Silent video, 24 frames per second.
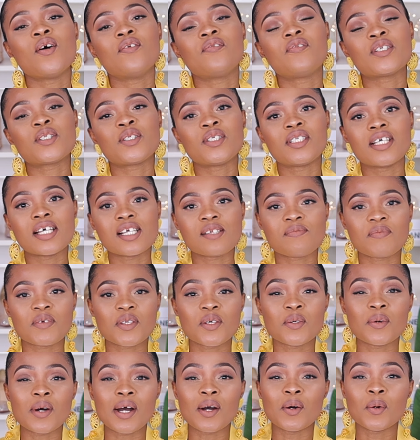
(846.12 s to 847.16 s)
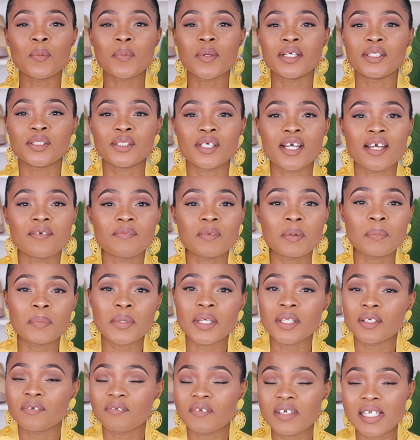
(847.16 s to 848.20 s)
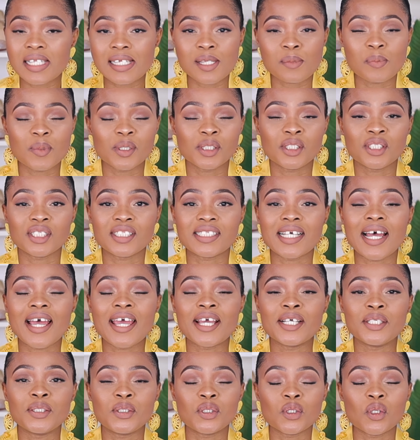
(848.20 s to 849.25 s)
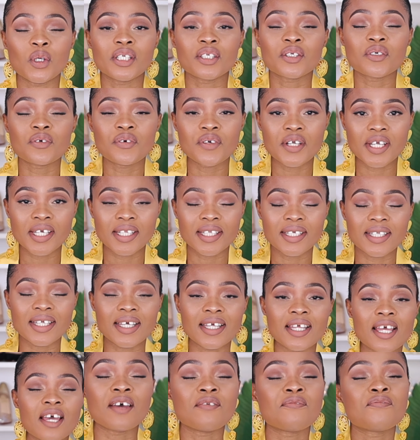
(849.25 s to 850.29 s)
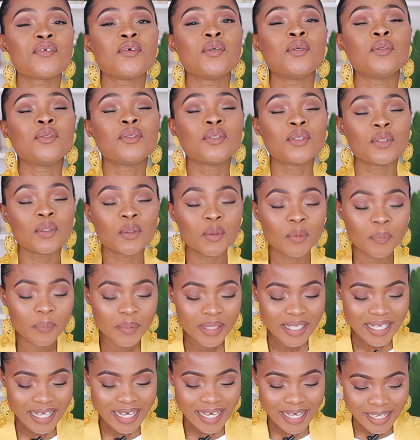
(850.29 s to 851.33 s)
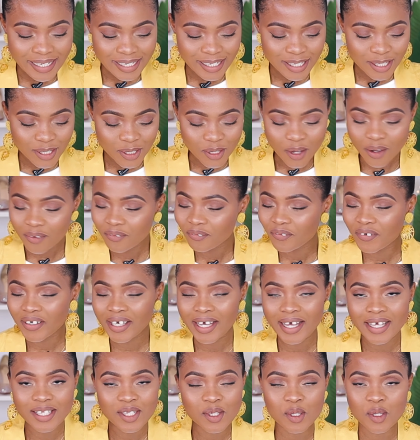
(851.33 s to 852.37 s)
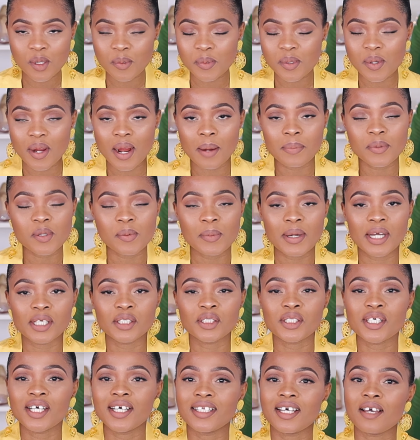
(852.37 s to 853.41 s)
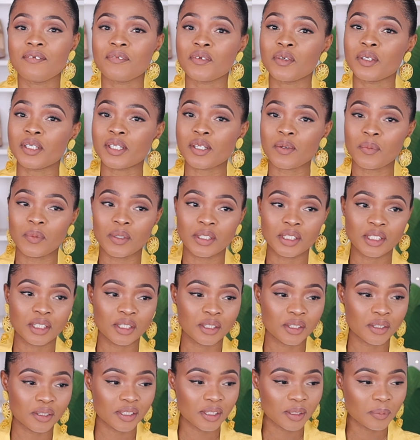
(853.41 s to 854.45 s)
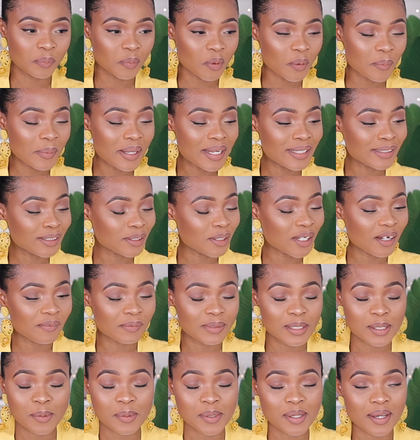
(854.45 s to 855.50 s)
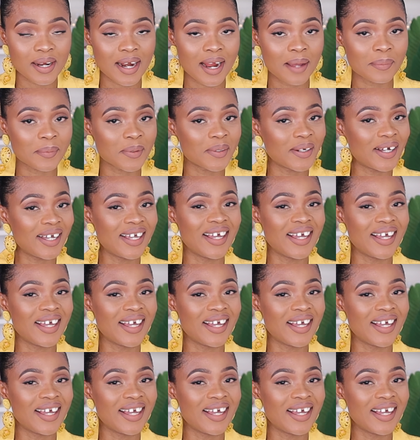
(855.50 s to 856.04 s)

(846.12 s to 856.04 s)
all for today's video. I hope you enjoy every bit of it as much as I enjoyed creating it. If you do, please don't forget to subscribe to my channel. If you're still watching to this moment, you haven't subscribed, go